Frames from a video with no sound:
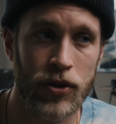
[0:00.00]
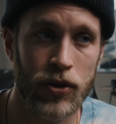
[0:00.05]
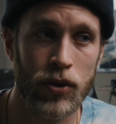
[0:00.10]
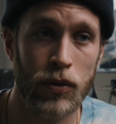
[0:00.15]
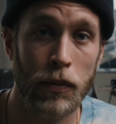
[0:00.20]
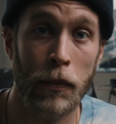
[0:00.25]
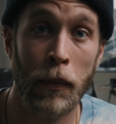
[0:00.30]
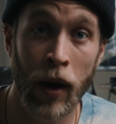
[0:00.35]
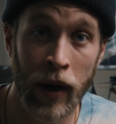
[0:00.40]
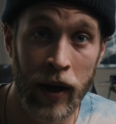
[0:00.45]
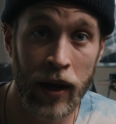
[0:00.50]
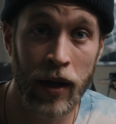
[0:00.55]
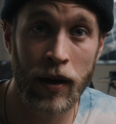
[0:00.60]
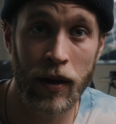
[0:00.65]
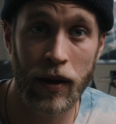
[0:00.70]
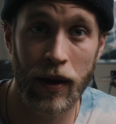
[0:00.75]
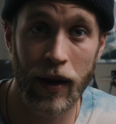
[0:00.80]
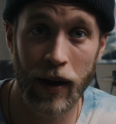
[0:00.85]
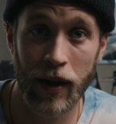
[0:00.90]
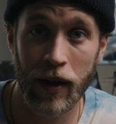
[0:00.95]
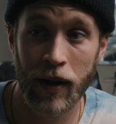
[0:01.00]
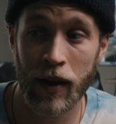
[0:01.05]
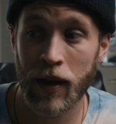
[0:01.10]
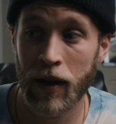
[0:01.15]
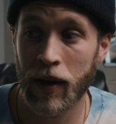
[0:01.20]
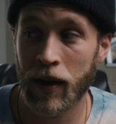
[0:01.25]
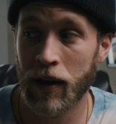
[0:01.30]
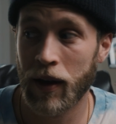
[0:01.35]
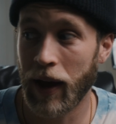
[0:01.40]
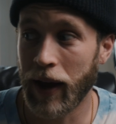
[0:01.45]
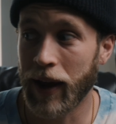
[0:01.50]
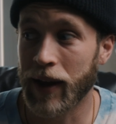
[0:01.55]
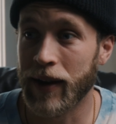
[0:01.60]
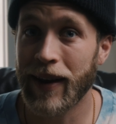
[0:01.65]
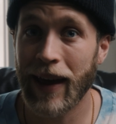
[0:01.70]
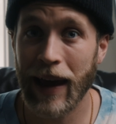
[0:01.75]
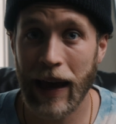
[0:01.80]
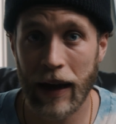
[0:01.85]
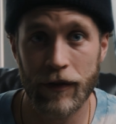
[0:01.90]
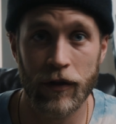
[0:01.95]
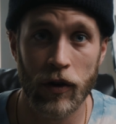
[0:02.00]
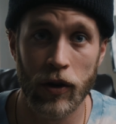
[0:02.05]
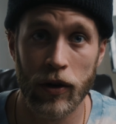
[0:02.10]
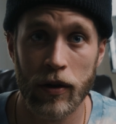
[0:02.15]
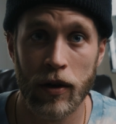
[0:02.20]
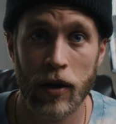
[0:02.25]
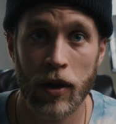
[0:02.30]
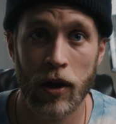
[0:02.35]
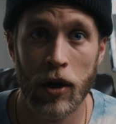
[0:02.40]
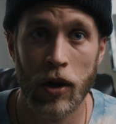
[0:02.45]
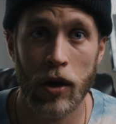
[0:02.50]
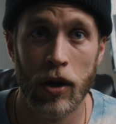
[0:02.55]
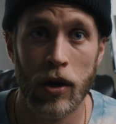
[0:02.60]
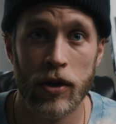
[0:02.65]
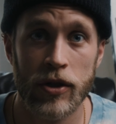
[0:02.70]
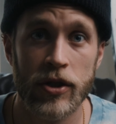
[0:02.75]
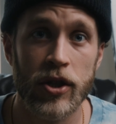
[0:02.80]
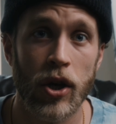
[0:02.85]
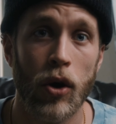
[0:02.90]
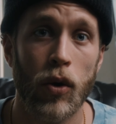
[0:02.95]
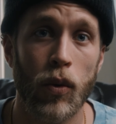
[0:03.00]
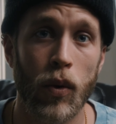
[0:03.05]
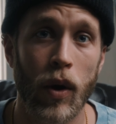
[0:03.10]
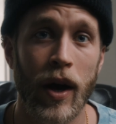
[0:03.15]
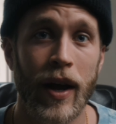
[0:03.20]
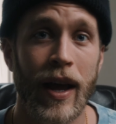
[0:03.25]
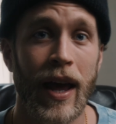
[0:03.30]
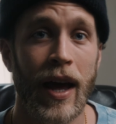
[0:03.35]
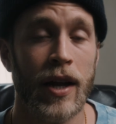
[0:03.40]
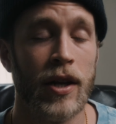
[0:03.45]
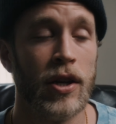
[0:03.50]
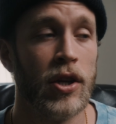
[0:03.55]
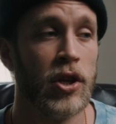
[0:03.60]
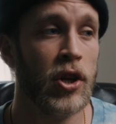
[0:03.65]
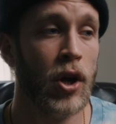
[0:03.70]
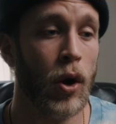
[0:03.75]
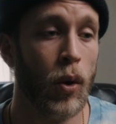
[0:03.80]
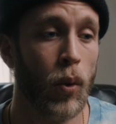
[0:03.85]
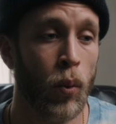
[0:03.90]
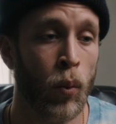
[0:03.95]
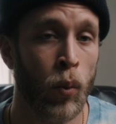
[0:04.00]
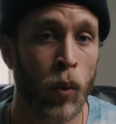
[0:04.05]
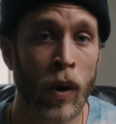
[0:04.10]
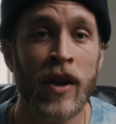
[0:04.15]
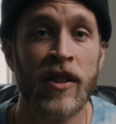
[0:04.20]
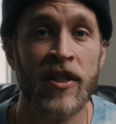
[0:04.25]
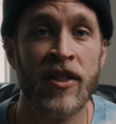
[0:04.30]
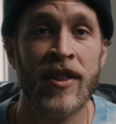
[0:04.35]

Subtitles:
to money and effort. So again, with